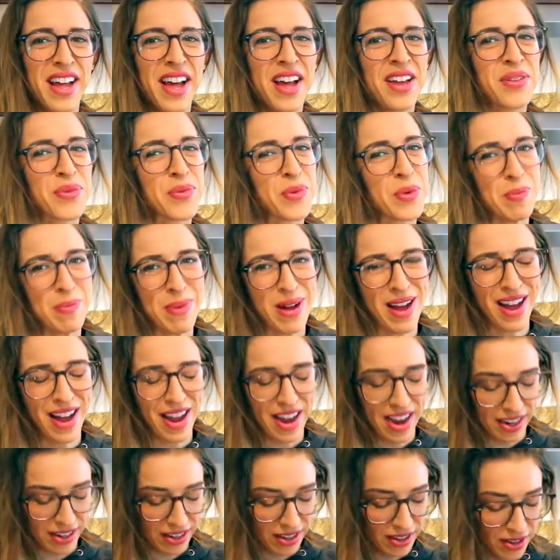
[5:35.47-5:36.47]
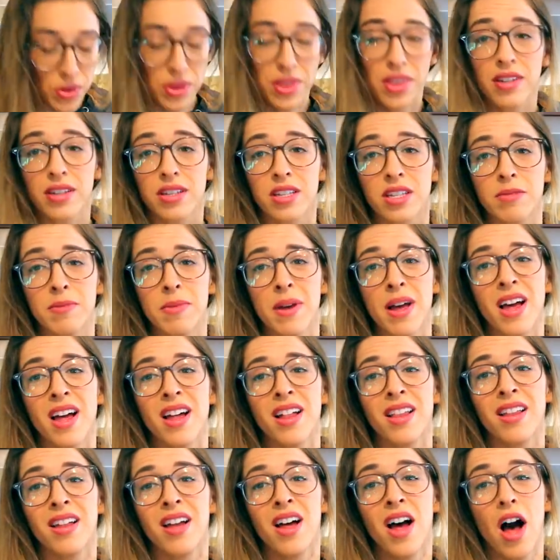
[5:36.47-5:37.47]
And we're back with the
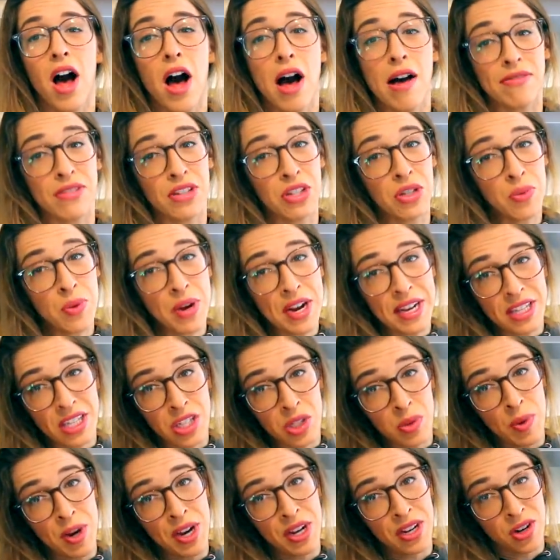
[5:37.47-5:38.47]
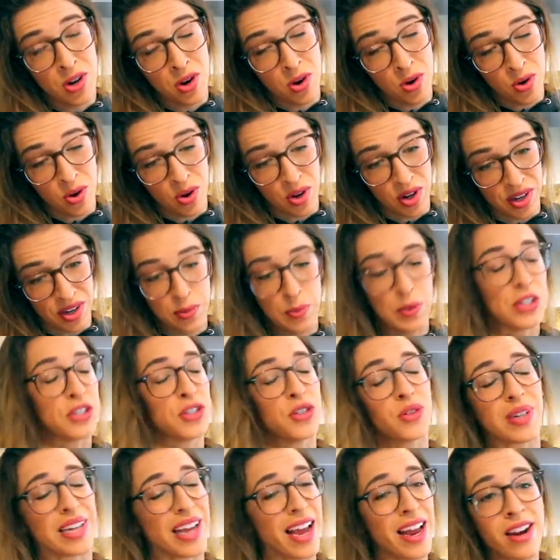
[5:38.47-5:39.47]
smell of sweet, sweet corn,
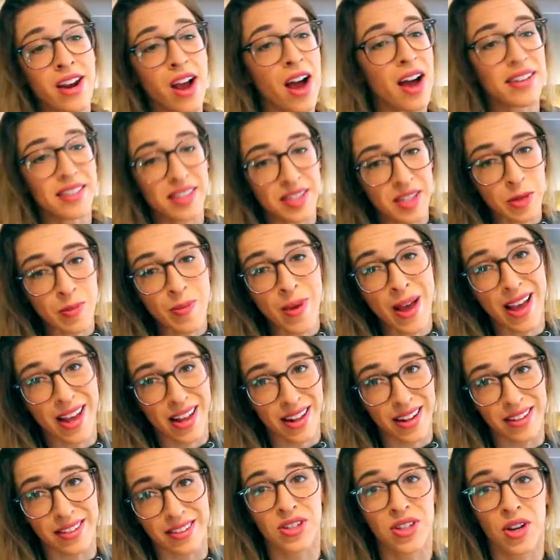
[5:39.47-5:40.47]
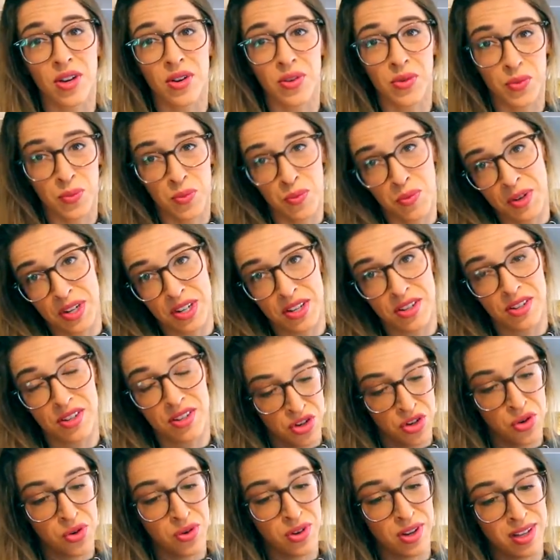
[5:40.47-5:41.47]
which you cannot smell. So, which
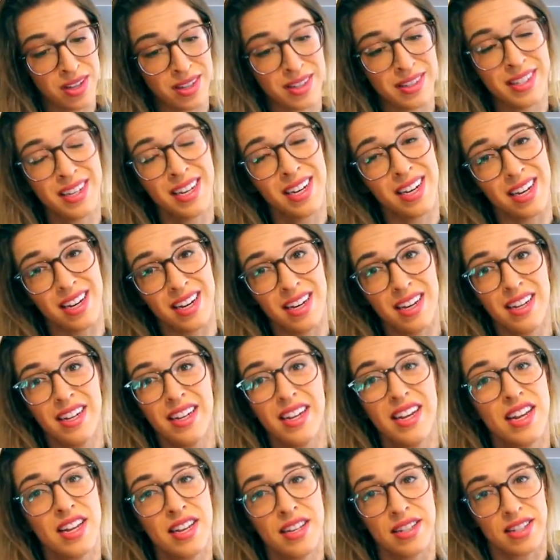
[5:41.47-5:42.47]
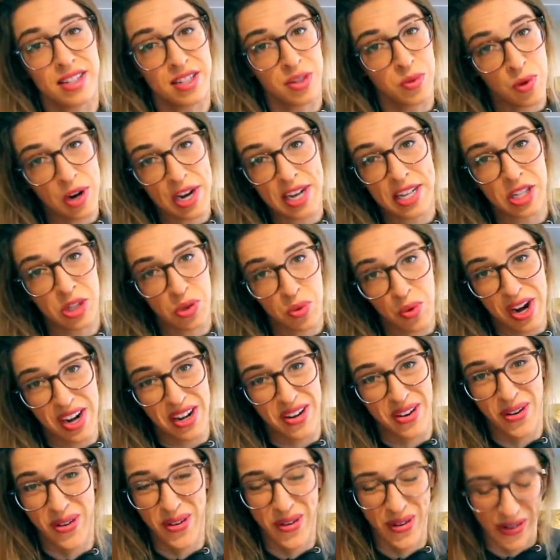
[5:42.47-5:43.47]
you can see is sweet,
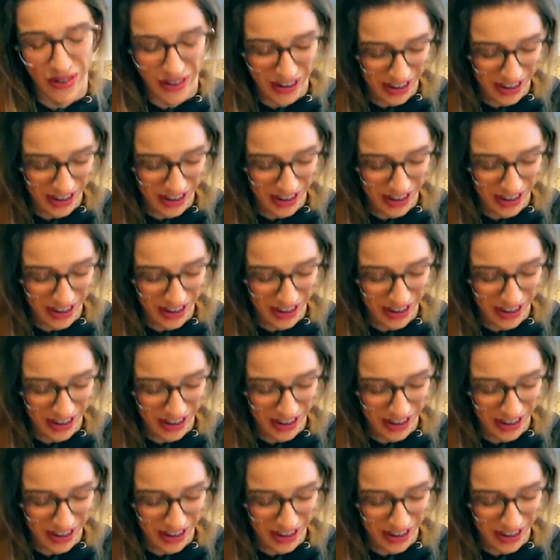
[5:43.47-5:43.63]
sweet corn.